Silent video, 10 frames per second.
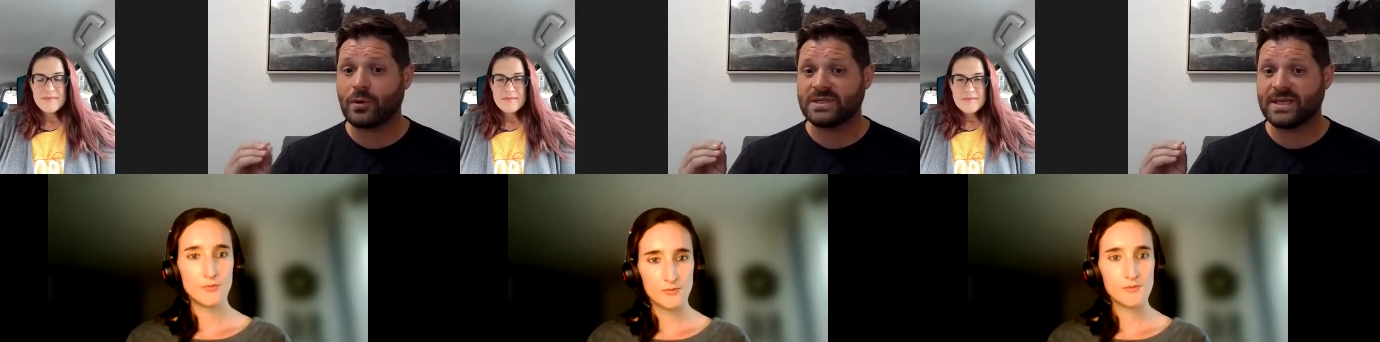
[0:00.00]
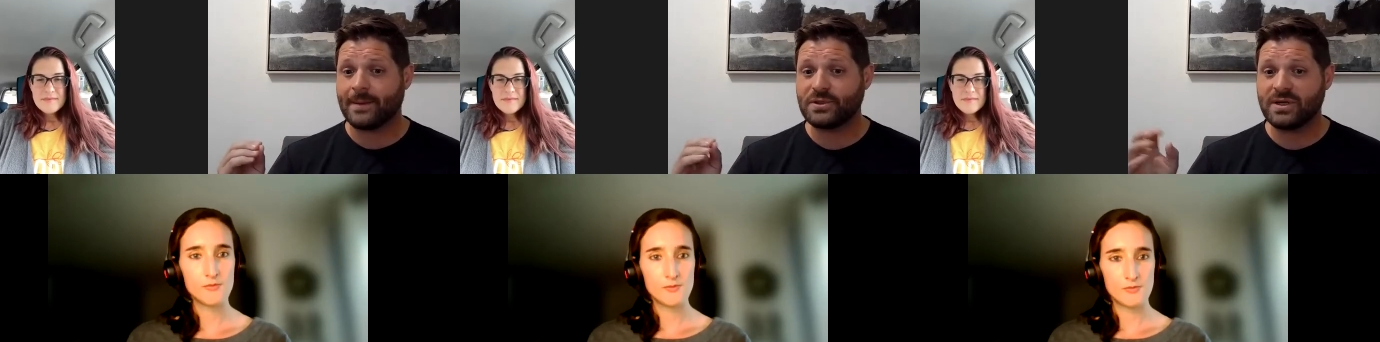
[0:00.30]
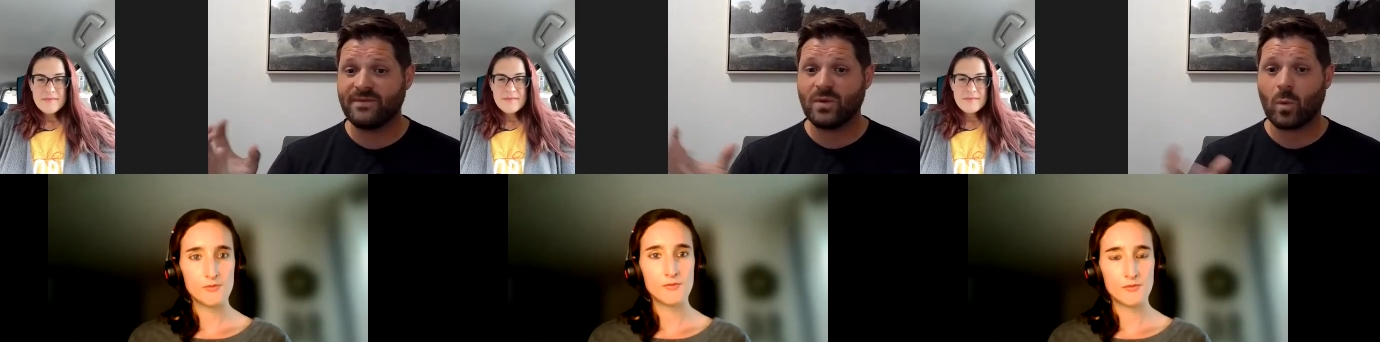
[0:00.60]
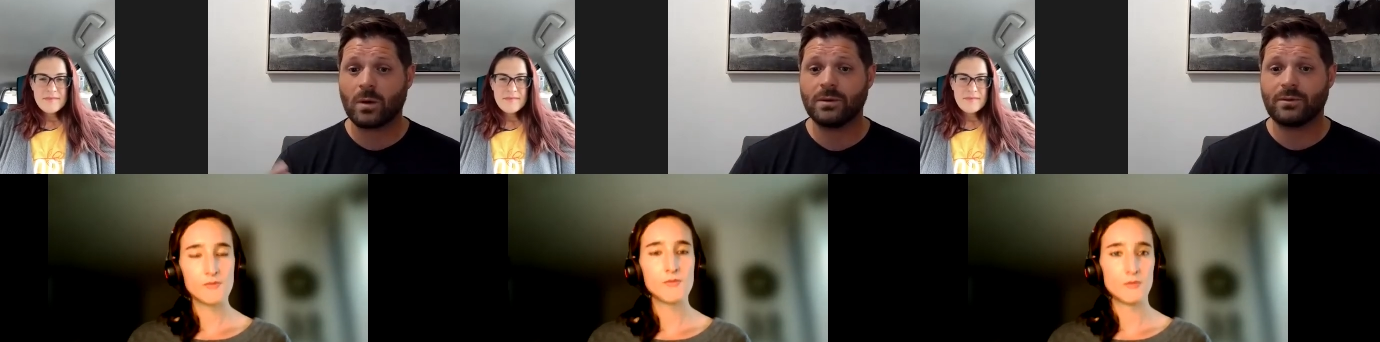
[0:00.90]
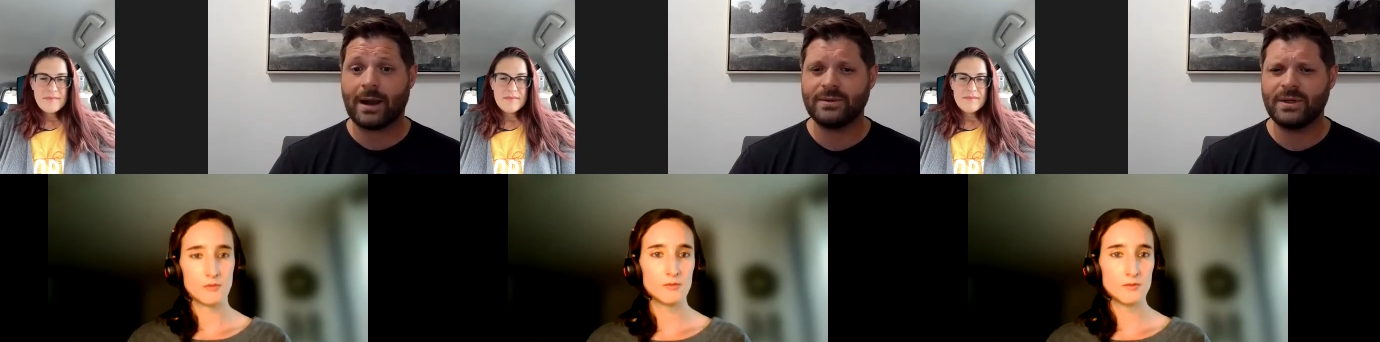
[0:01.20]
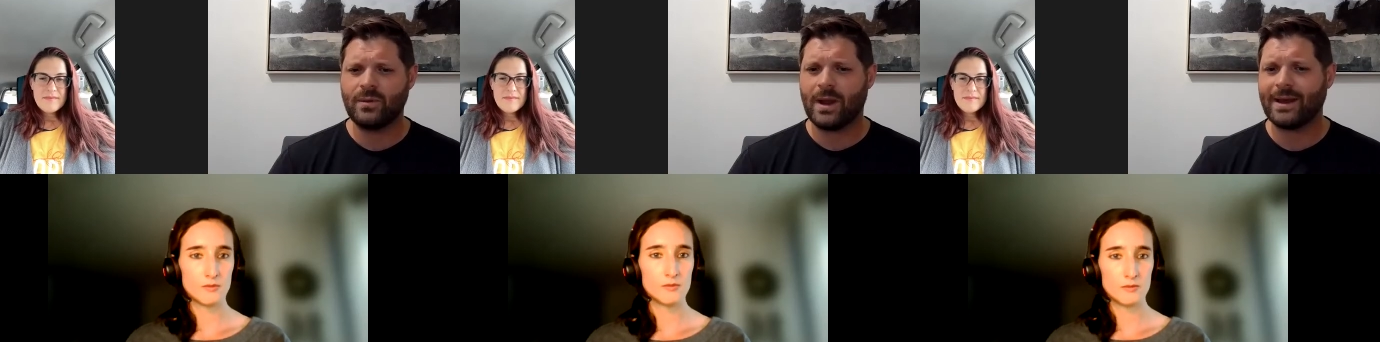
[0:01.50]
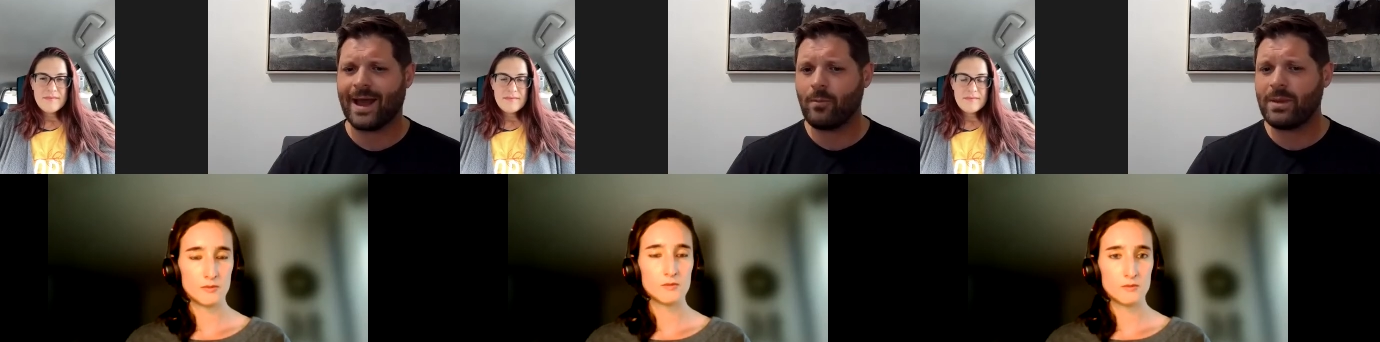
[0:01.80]
Speaker 1: perception of the world around you
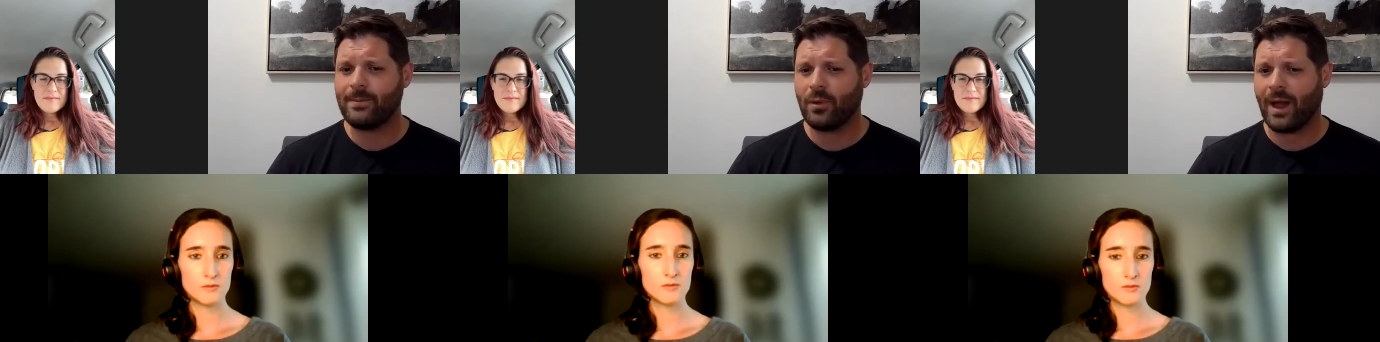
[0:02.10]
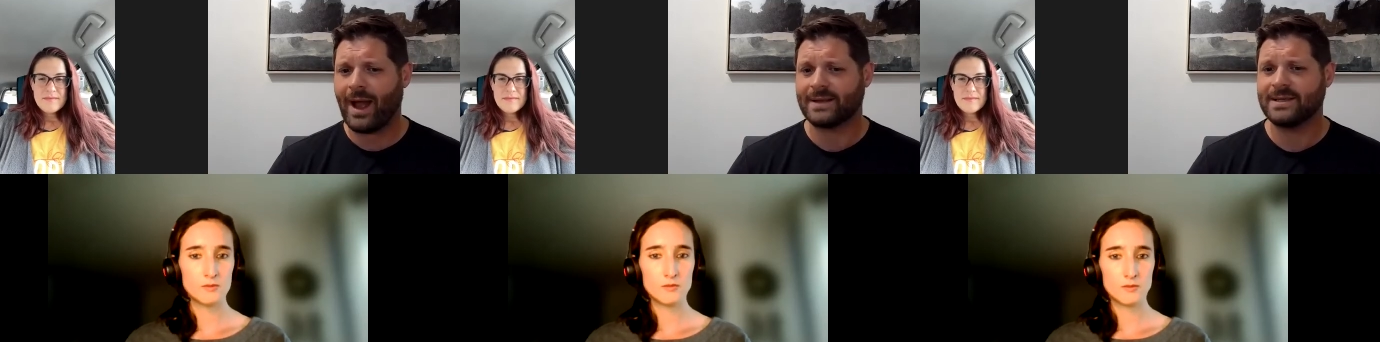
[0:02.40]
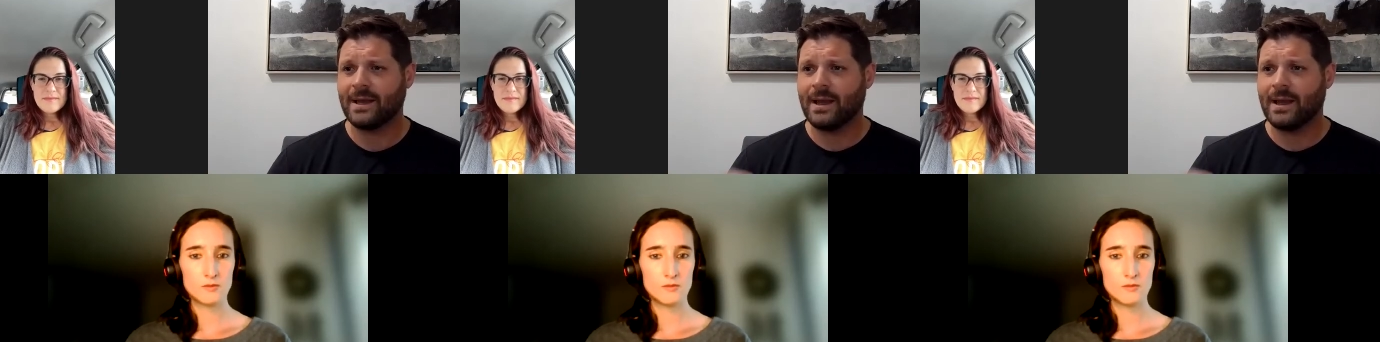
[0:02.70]
and how people act